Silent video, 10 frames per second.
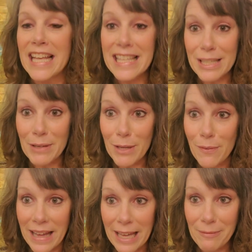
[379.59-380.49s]
So
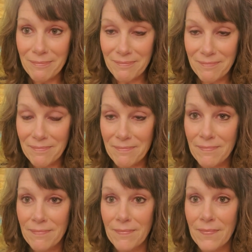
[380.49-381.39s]
anyway,
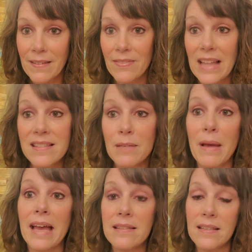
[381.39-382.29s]
that's in
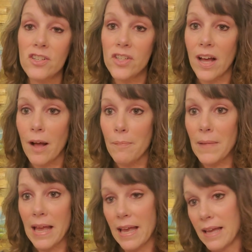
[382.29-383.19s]
my Etsy shop,
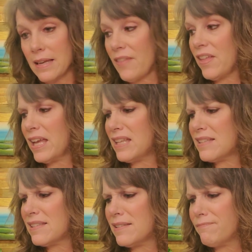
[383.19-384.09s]
and I think
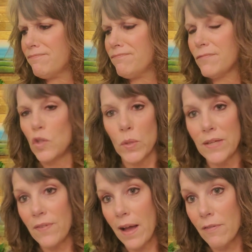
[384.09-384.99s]
it's
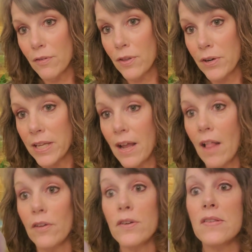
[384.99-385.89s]
twenty-five or thirty
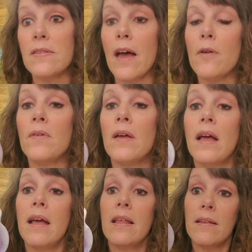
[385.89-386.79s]
dollars, so
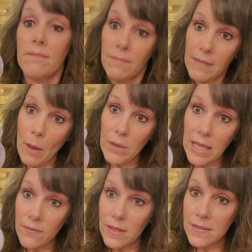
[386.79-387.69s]
I would
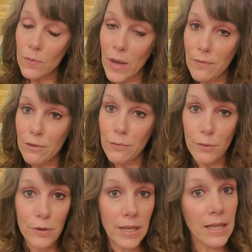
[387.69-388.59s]
give this away for
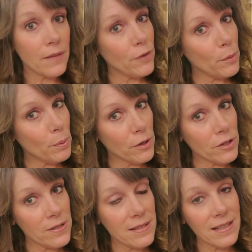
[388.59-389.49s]
free if you
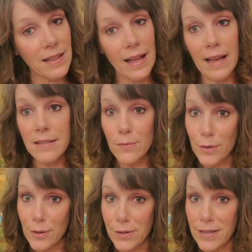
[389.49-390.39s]
purchased a class for
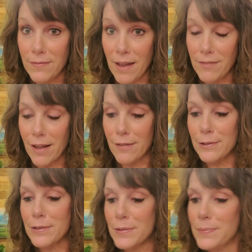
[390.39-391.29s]
thirty-five
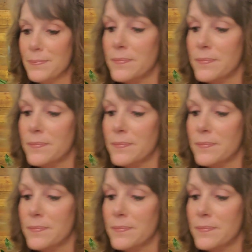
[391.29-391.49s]
dollars.